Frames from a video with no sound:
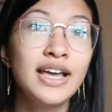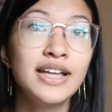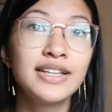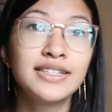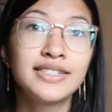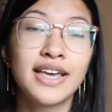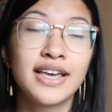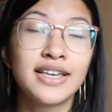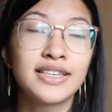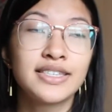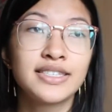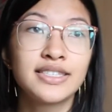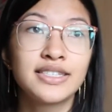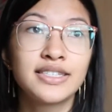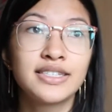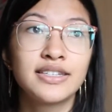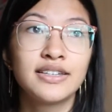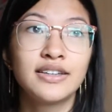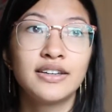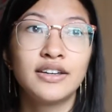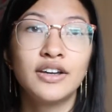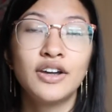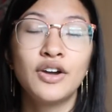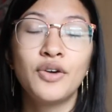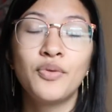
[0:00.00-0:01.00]
test
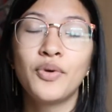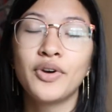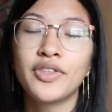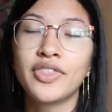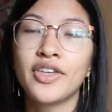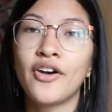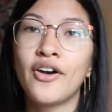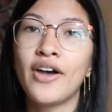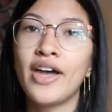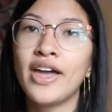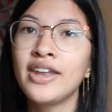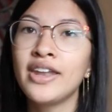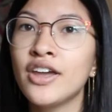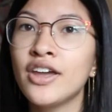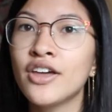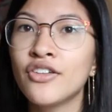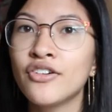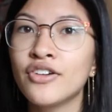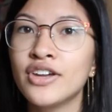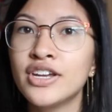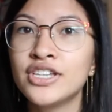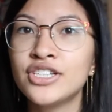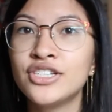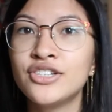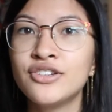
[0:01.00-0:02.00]
without
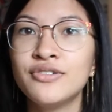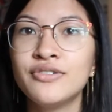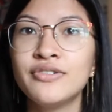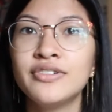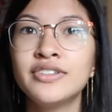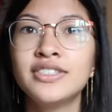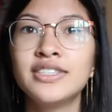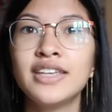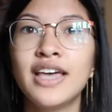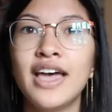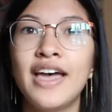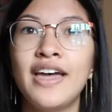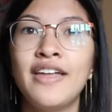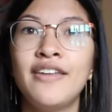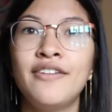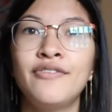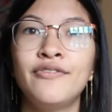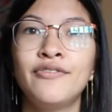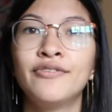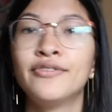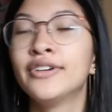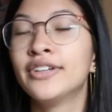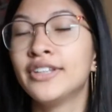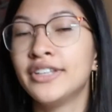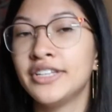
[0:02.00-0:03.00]
other issues
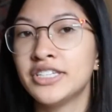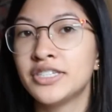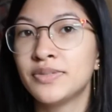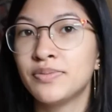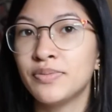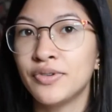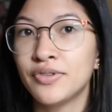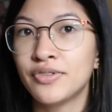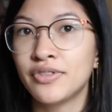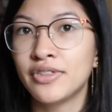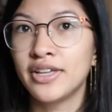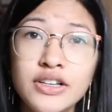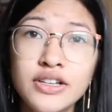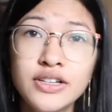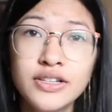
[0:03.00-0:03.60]
and really smooth.